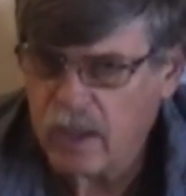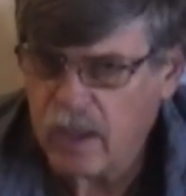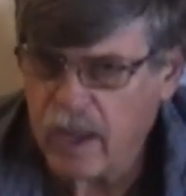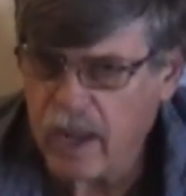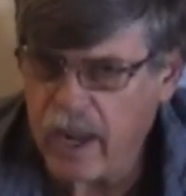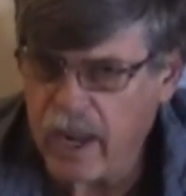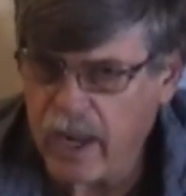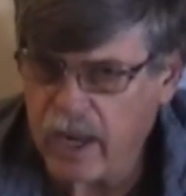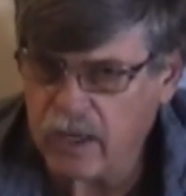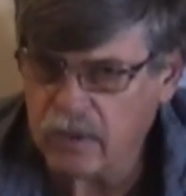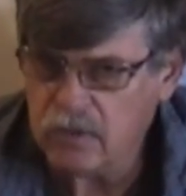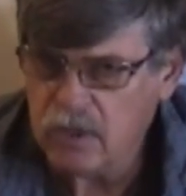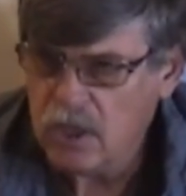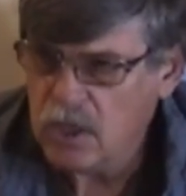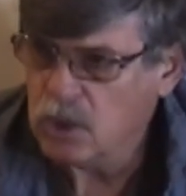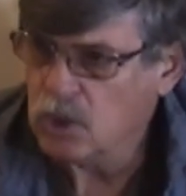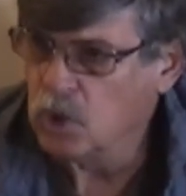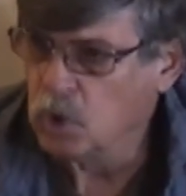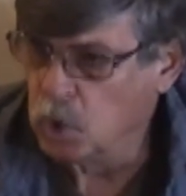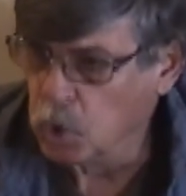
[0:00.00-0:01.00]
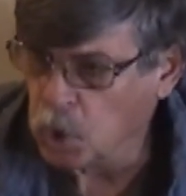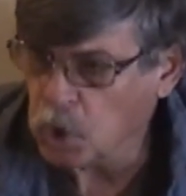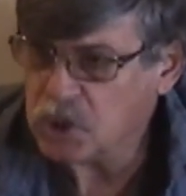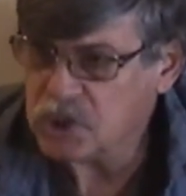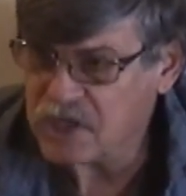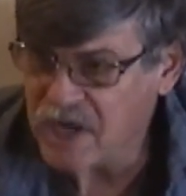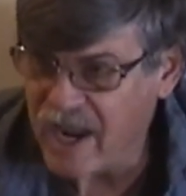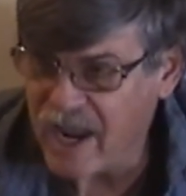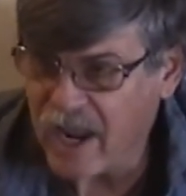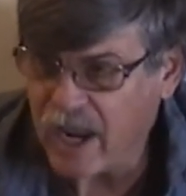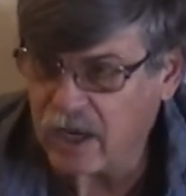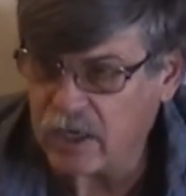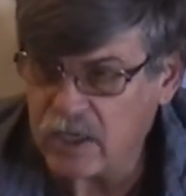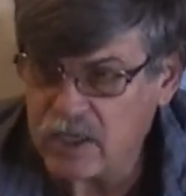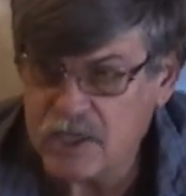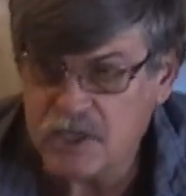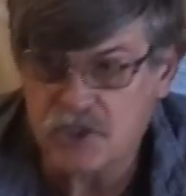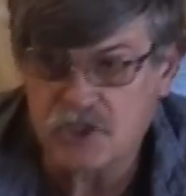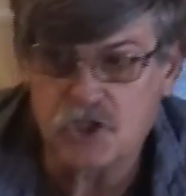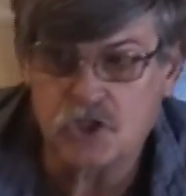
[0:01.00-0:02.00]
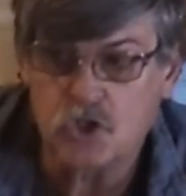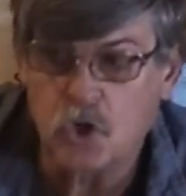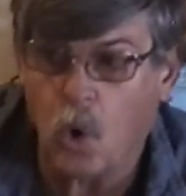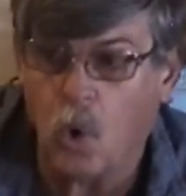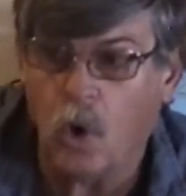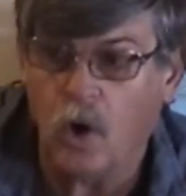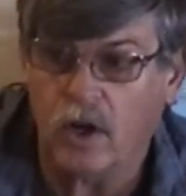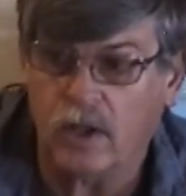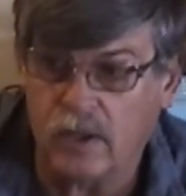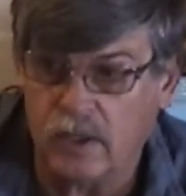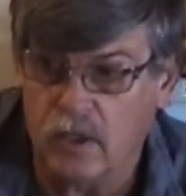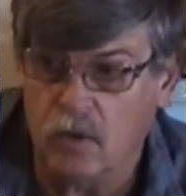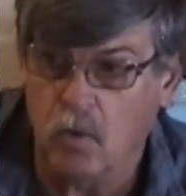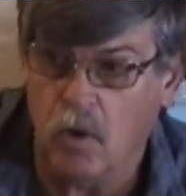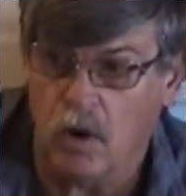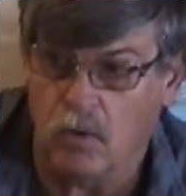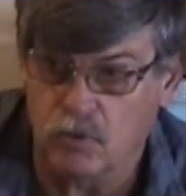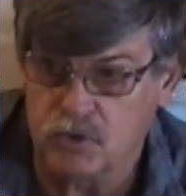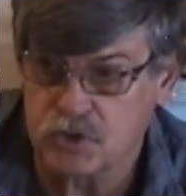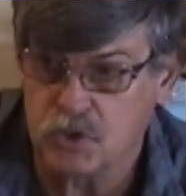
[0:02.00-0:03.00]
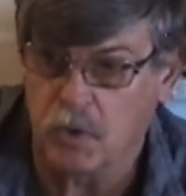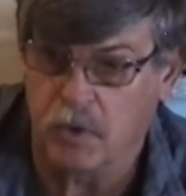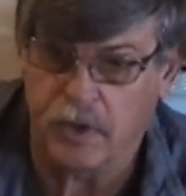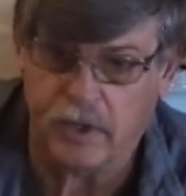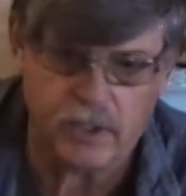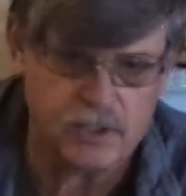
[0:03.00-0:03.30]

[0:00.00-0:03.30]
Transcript: and looked at historically what was going on.